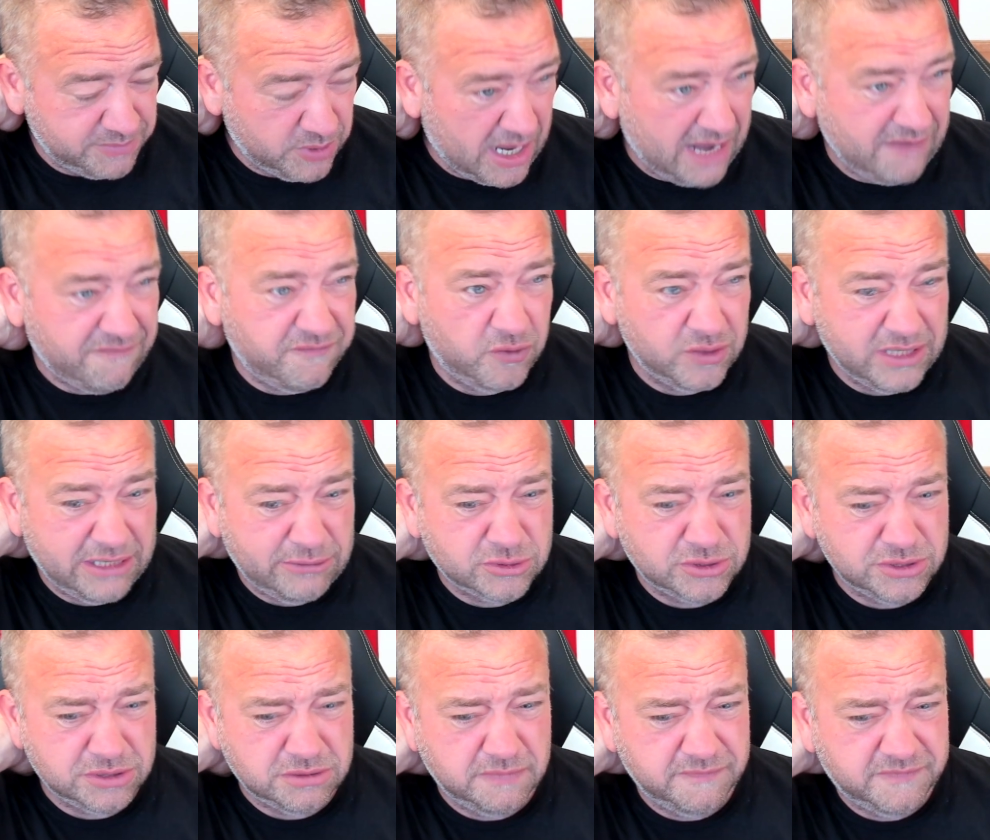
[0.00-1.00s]
I thought that was
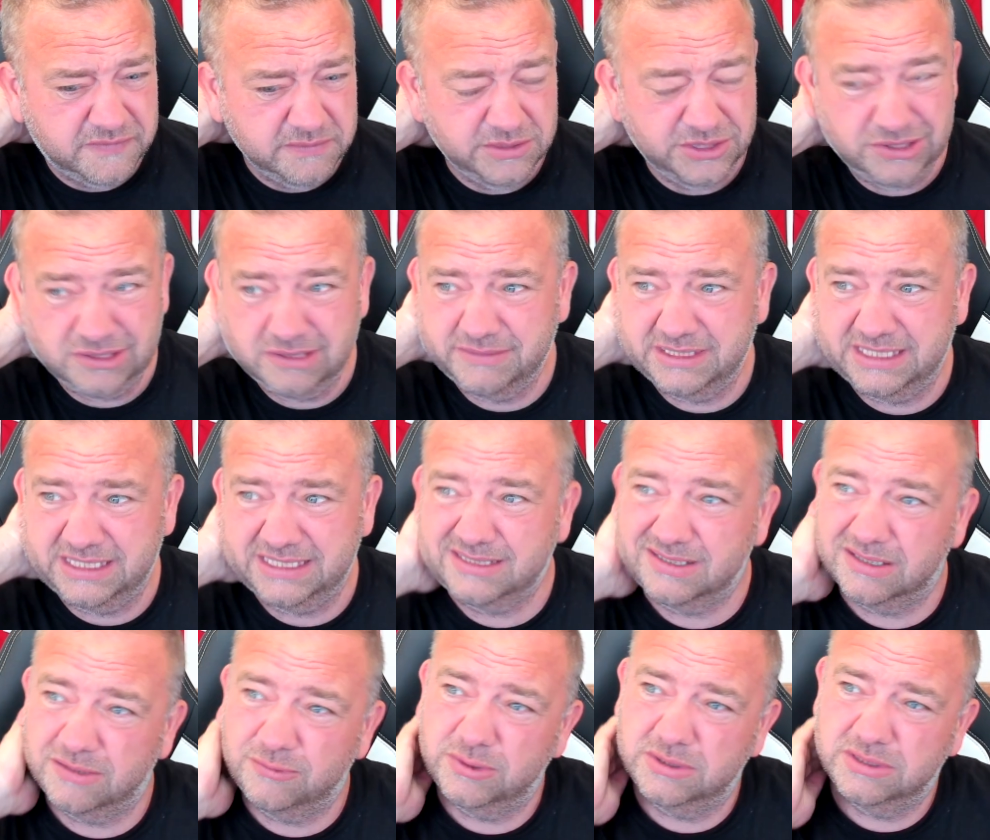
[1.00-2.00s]
going to come from Germany,
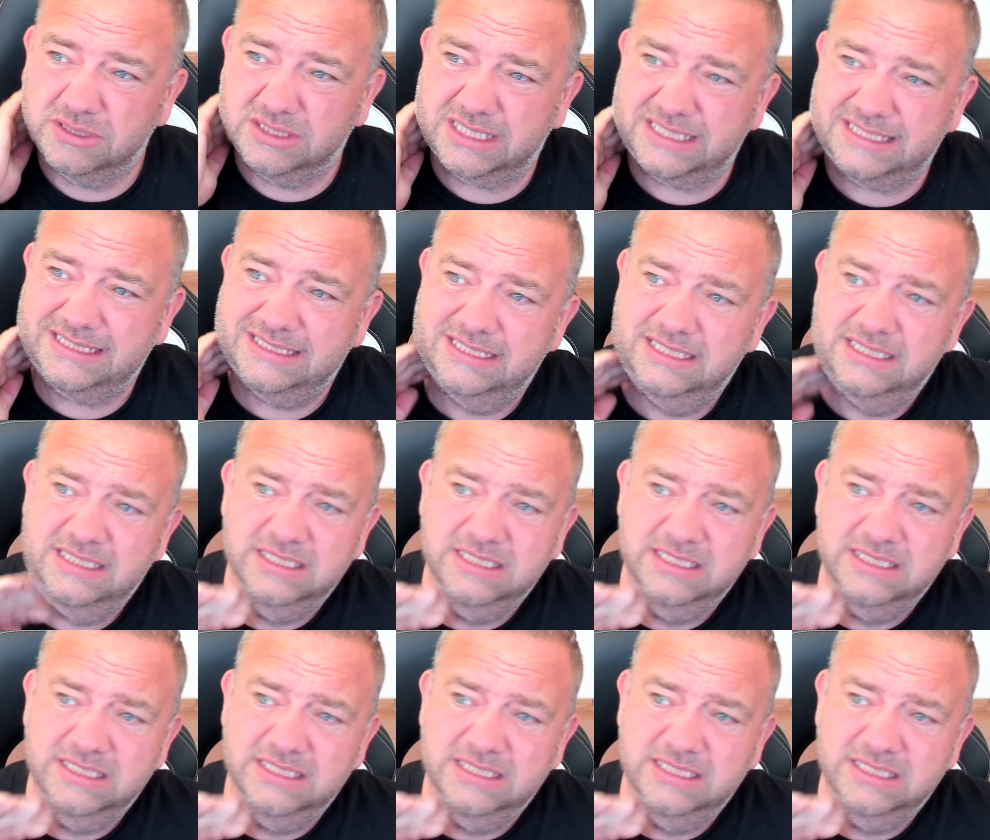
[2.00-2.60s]
so we'll see.